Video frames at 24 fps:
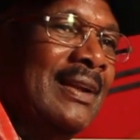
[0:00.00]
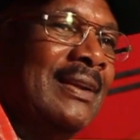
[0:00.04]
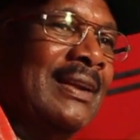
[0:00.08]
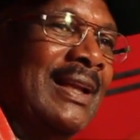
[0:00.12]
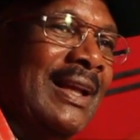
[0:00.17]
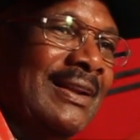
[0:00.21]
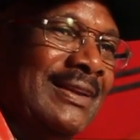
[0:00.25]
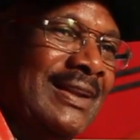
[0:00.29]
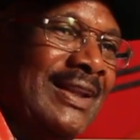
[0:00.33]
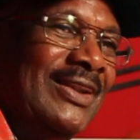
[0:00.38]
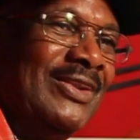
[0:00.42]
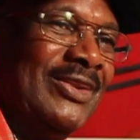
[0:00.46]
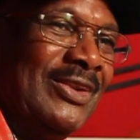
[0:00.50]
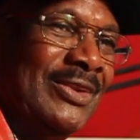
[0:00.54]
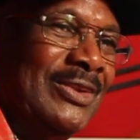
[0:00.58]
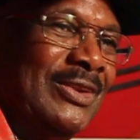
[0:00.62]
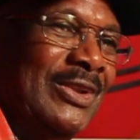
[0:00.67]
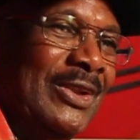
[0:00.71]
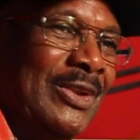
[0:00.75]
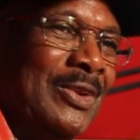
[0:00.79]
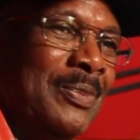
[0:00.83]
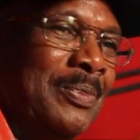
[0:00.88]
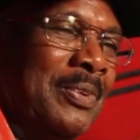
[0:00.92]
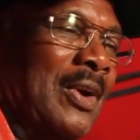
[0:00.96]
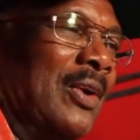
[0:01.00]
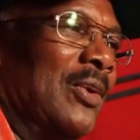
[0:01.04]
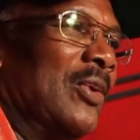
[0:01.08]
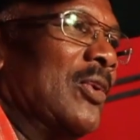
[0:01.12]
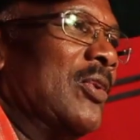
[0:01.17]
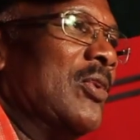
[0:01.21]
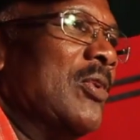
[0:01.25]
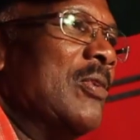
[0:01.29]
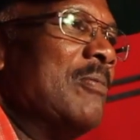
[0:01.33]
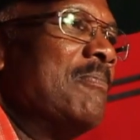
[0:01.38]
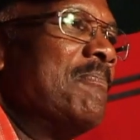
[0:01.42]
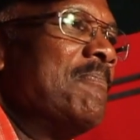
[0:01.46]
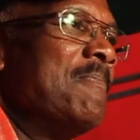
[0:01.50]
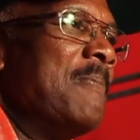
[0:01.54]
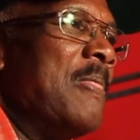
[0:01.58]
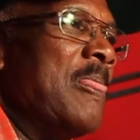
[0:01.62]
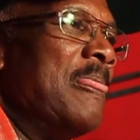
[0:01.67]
that listen to the program.